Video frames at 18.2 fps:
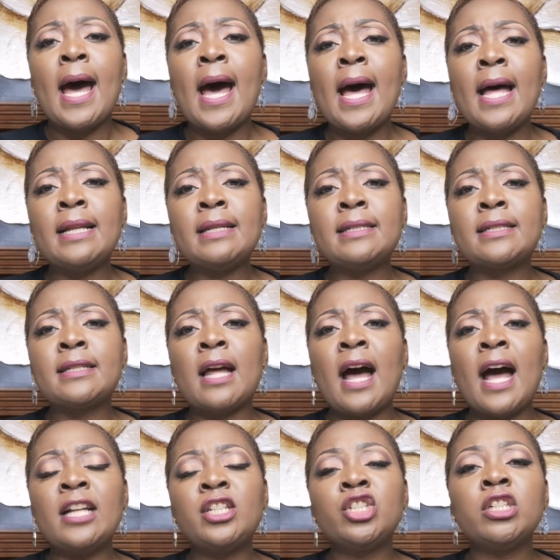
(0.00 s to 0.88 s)
And
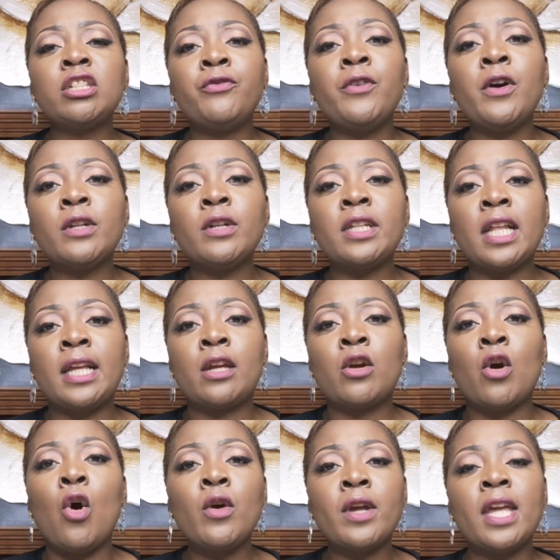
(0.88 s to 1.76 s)
I just felt
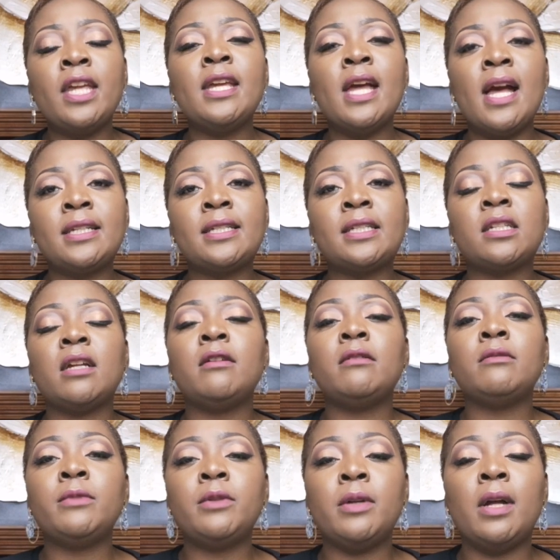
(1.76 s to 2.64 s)
like, okay, yes,
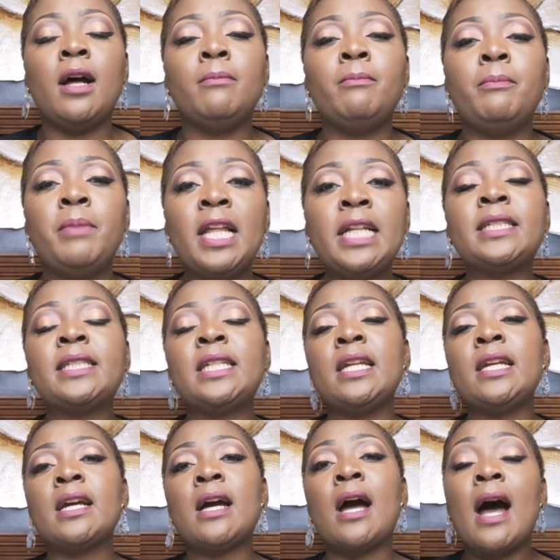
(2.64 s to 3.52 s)

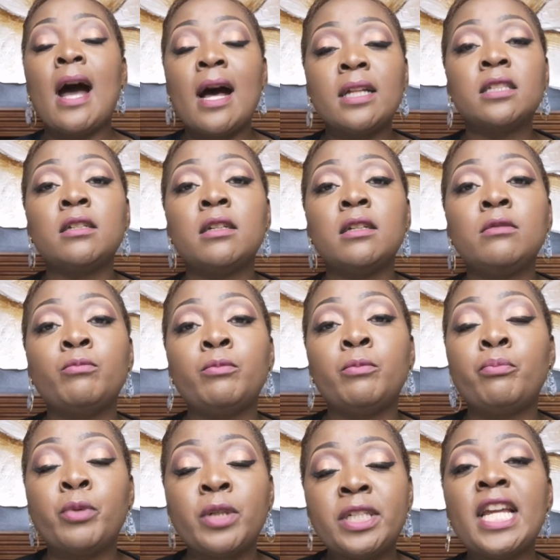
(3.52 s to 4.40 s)
Blessing has
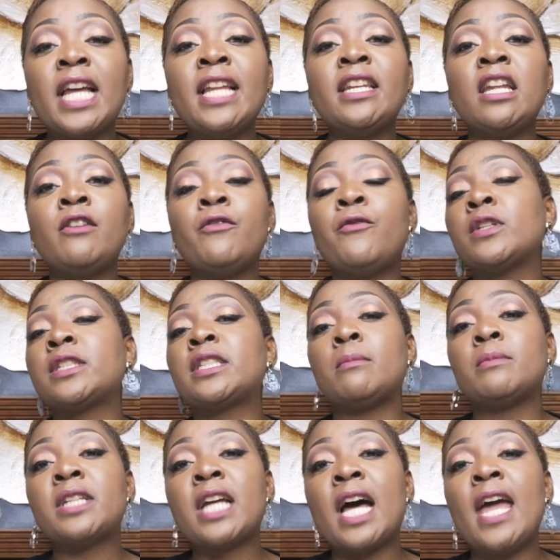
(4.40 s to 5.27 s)
pretended for
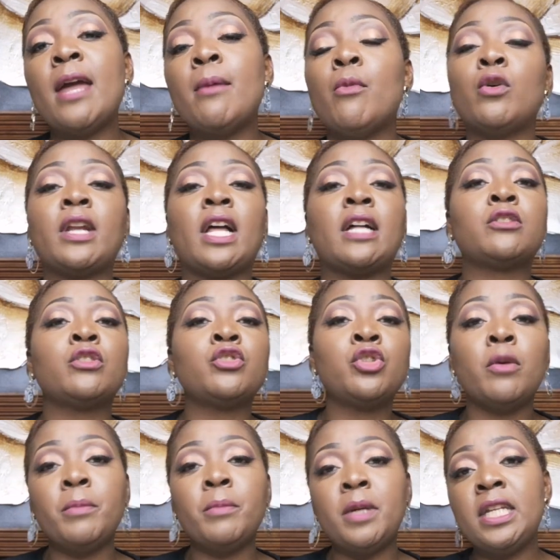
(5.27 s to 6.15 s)
some time on her
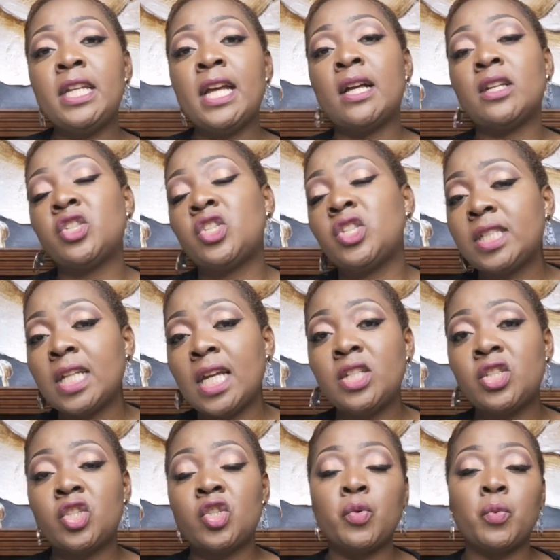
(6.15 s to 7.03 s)
social media. She
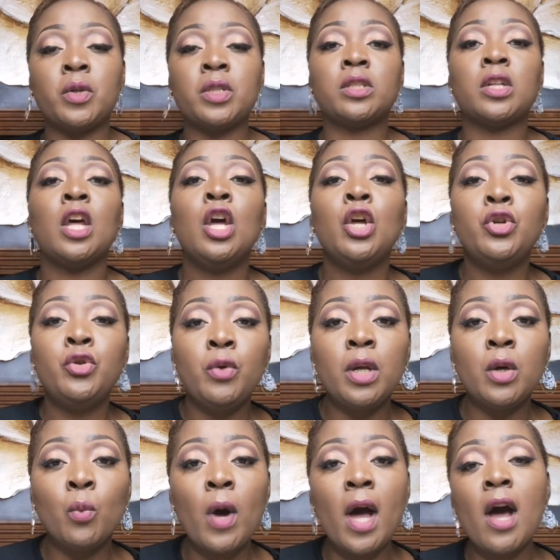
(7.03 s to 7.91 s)
said she was
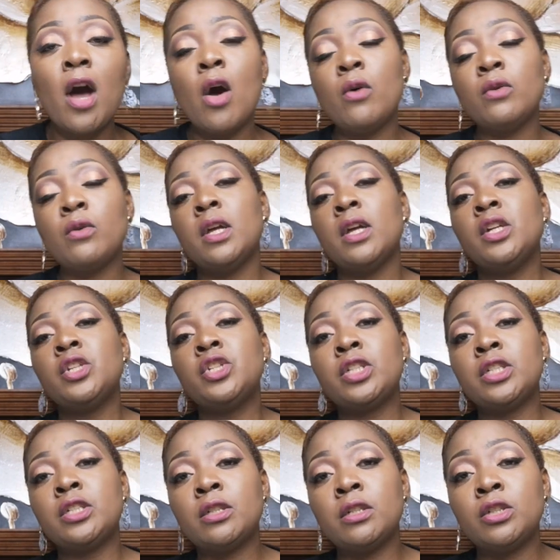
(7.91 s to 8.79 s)
doing well,
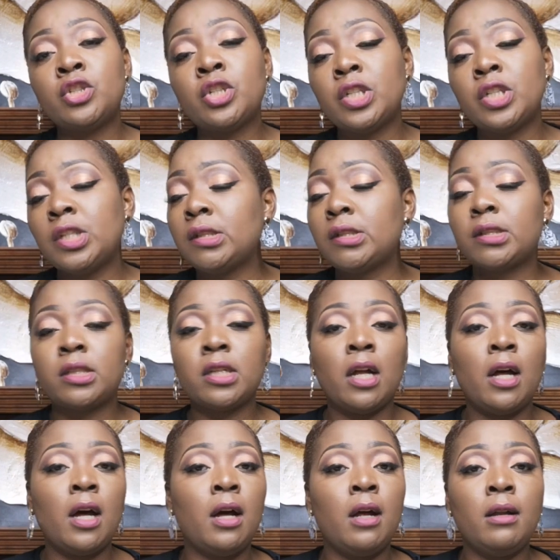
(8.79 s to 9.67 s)
she's
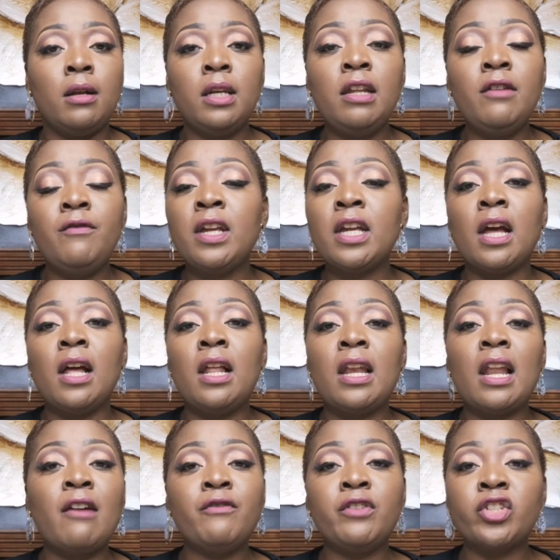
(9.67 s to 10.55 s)
living
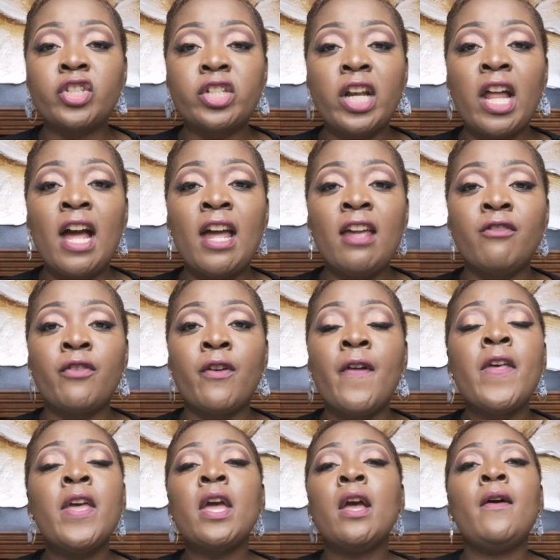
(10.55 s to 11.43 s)
a lavish
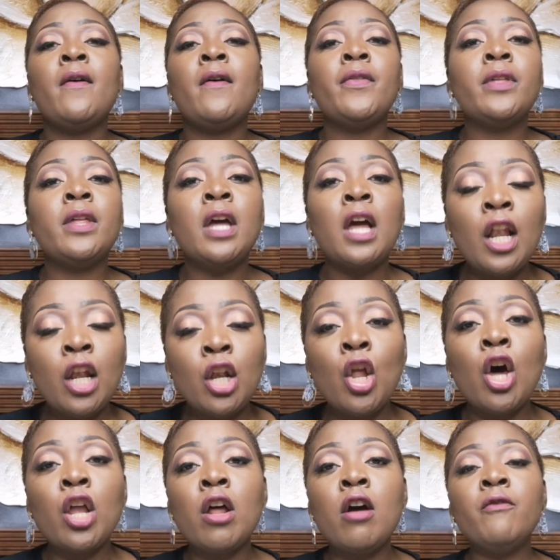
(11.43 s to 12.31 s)
life. A
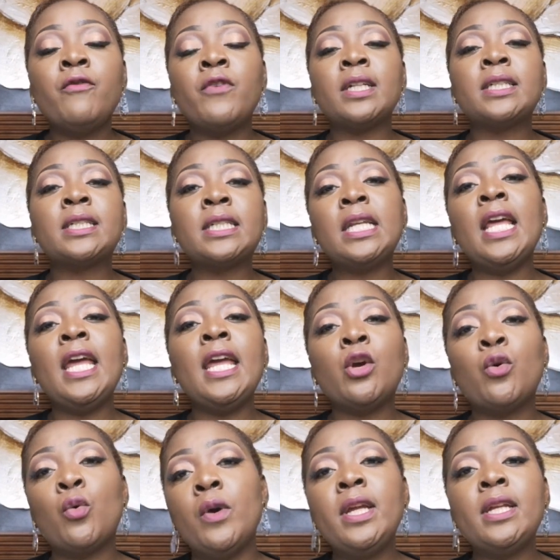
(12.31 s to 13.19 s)
lot of
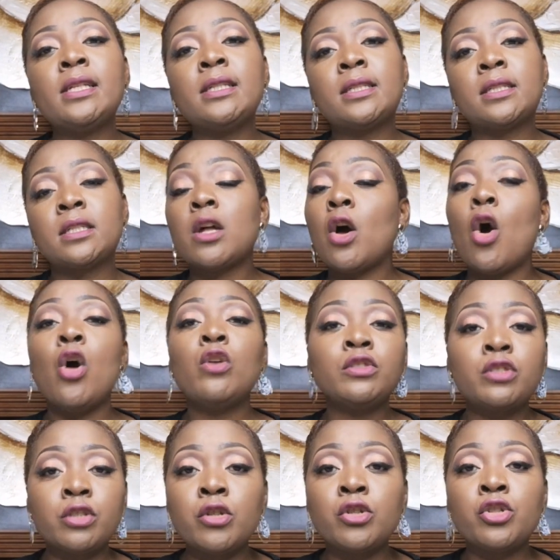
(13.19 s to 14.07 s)
slay queens
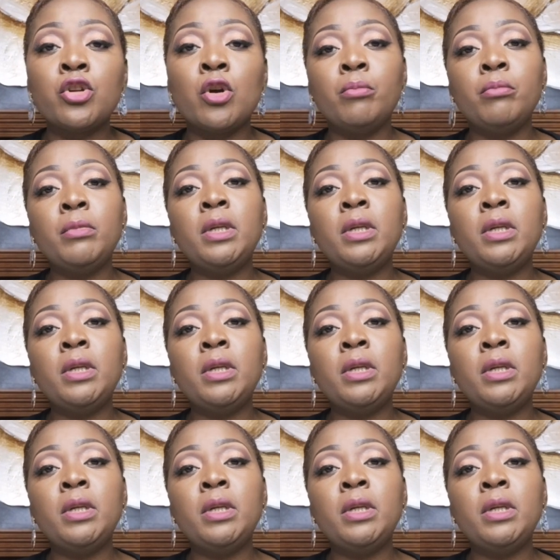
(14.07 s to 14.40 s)
on social